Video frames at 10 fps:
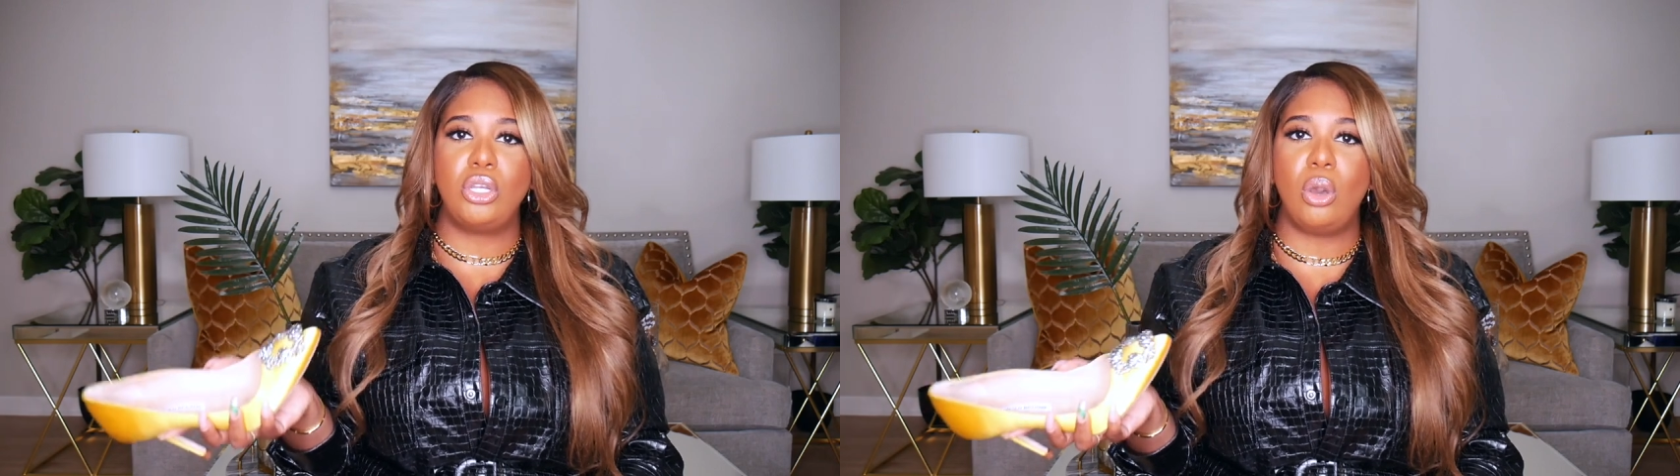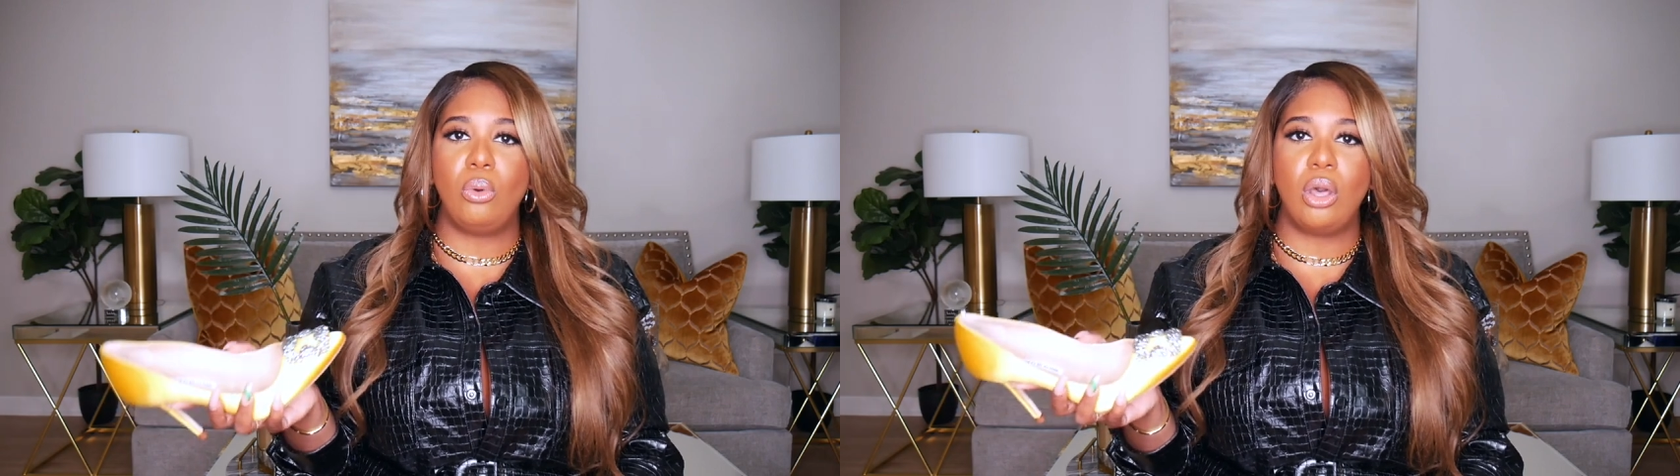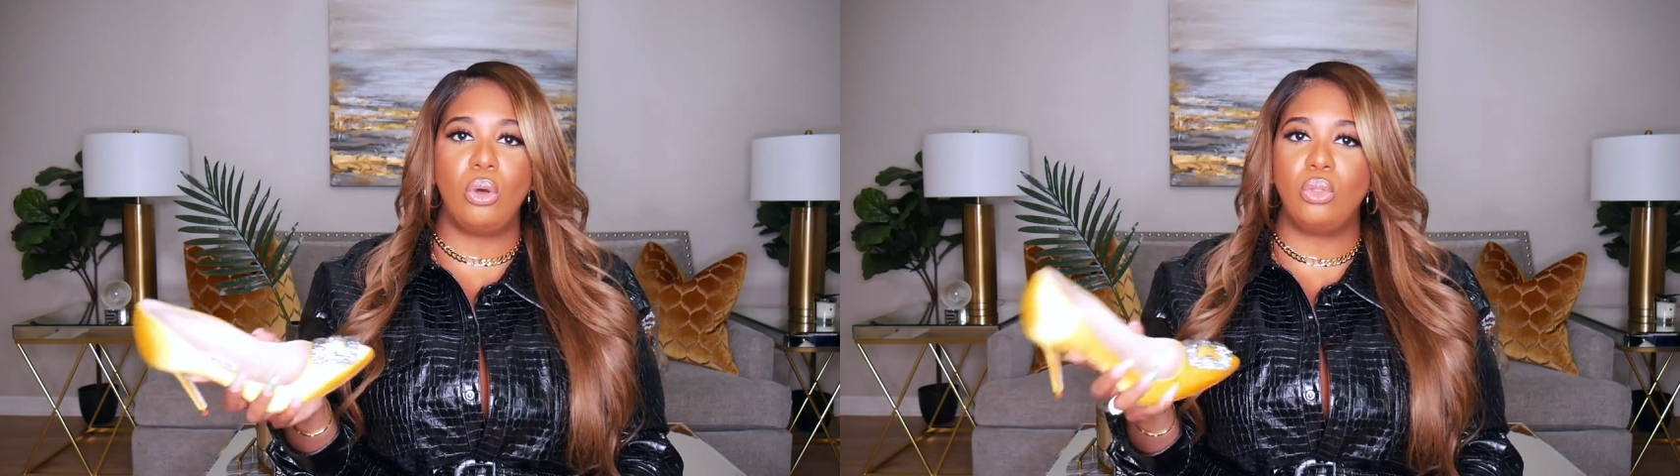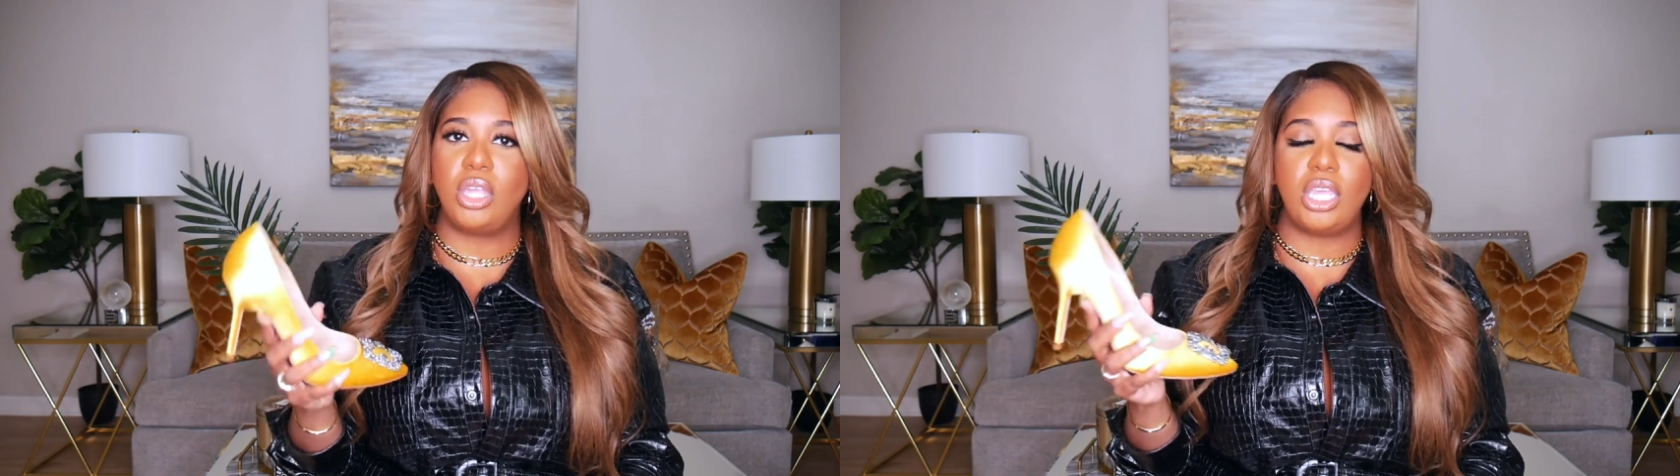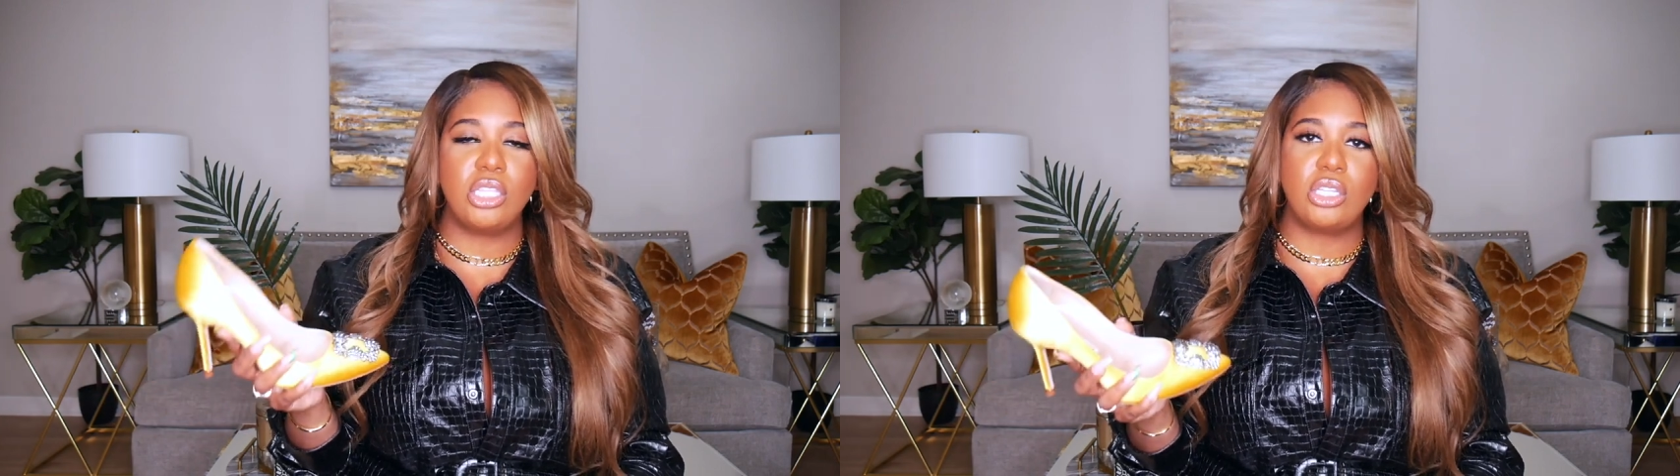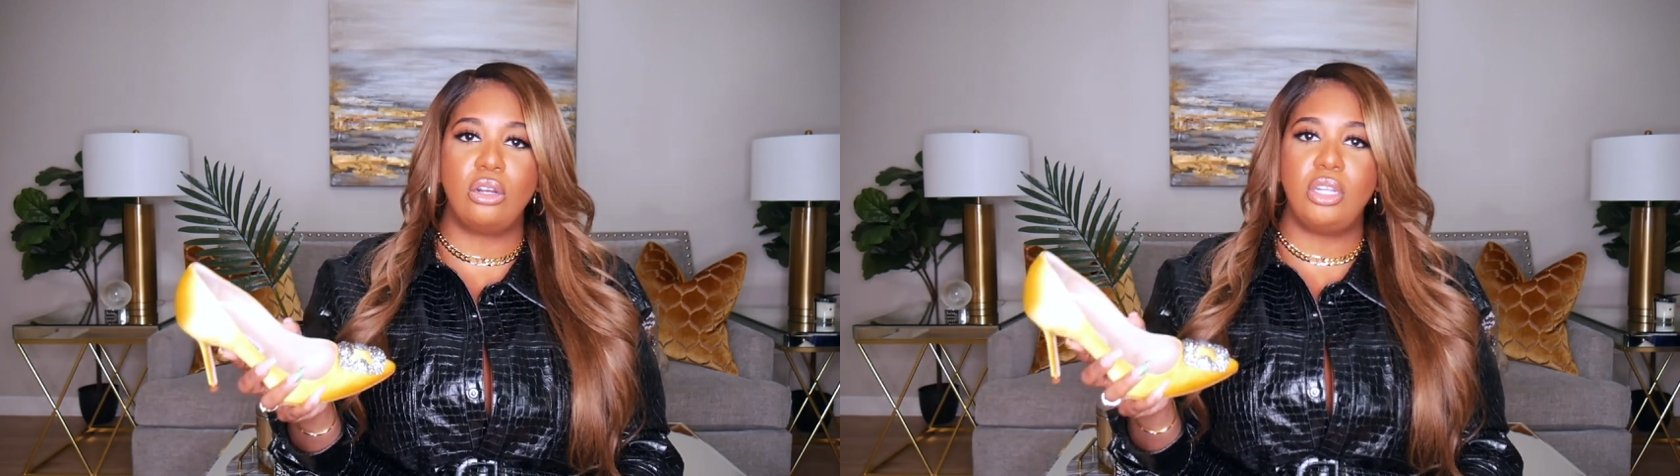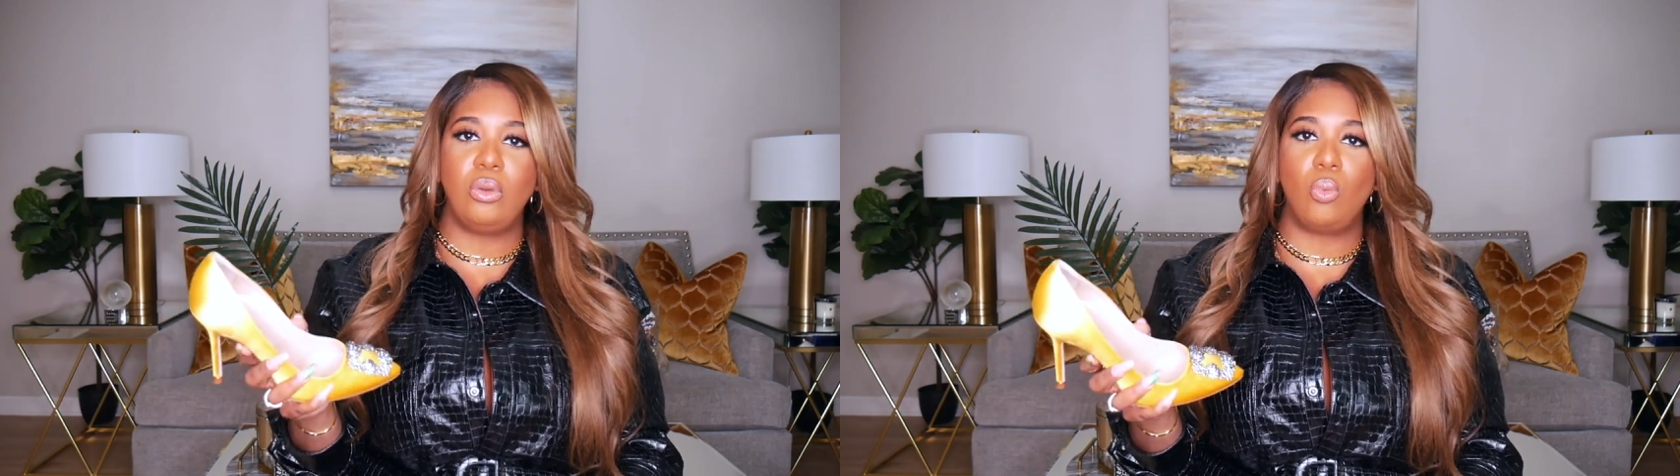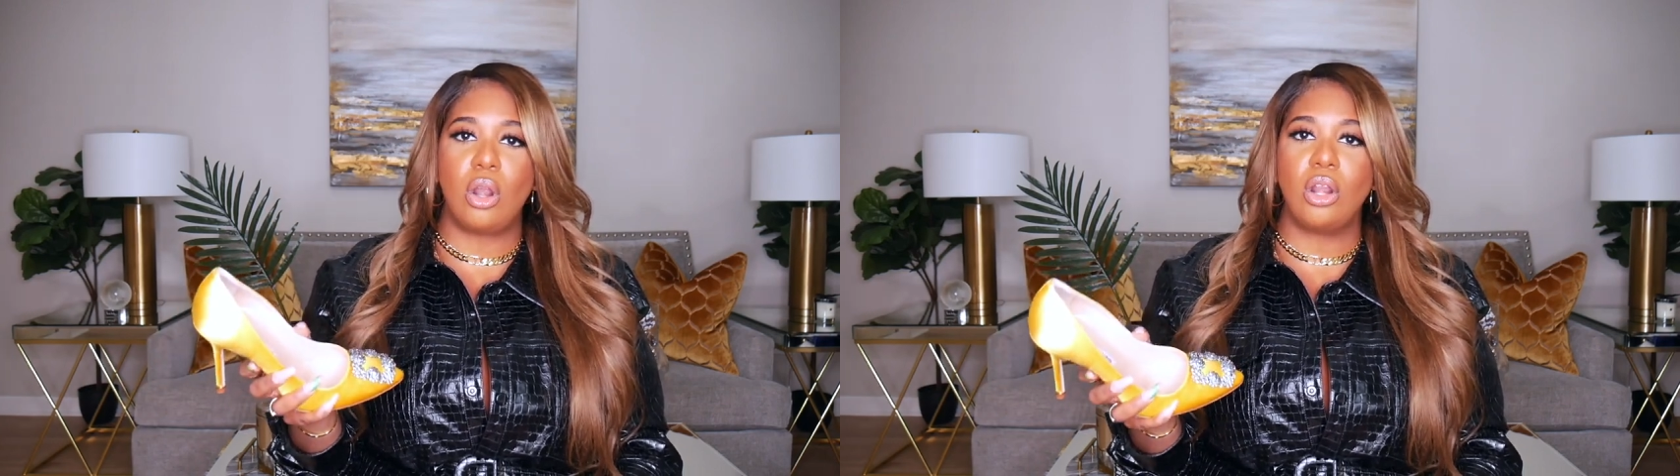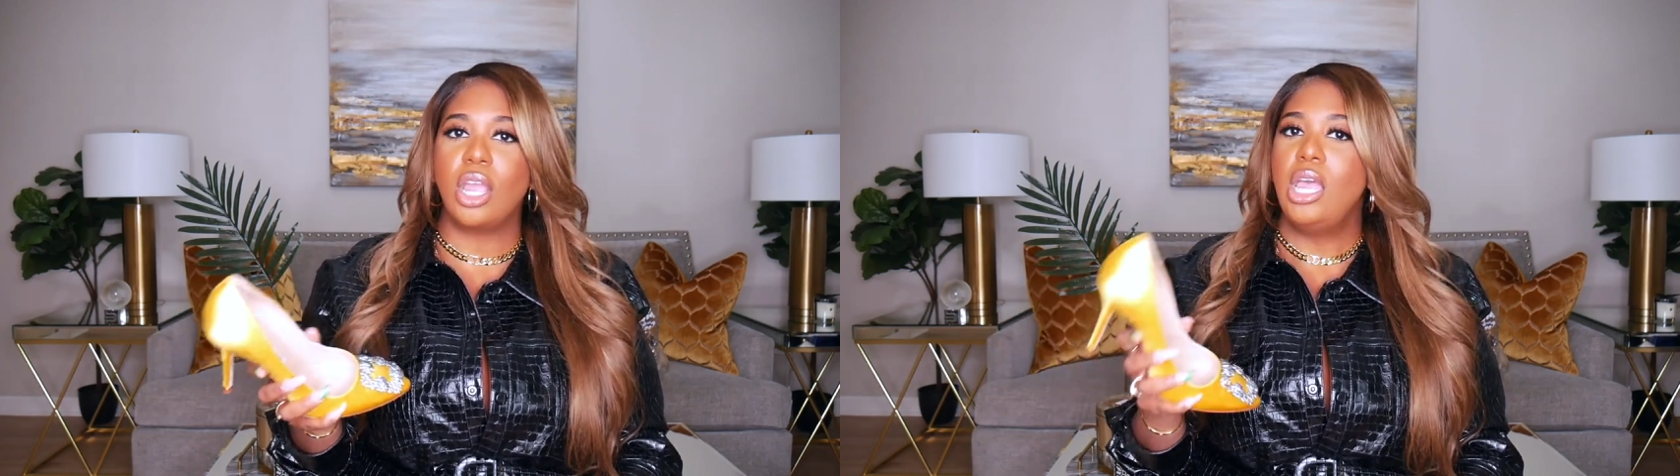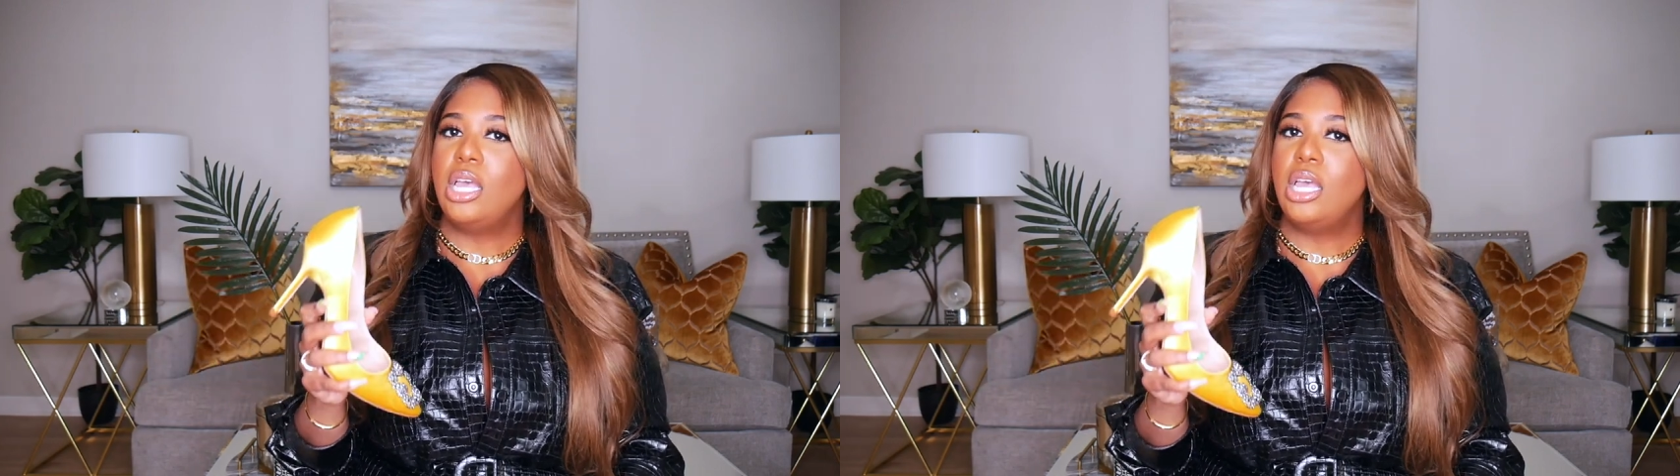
no-go. The insert didn't work.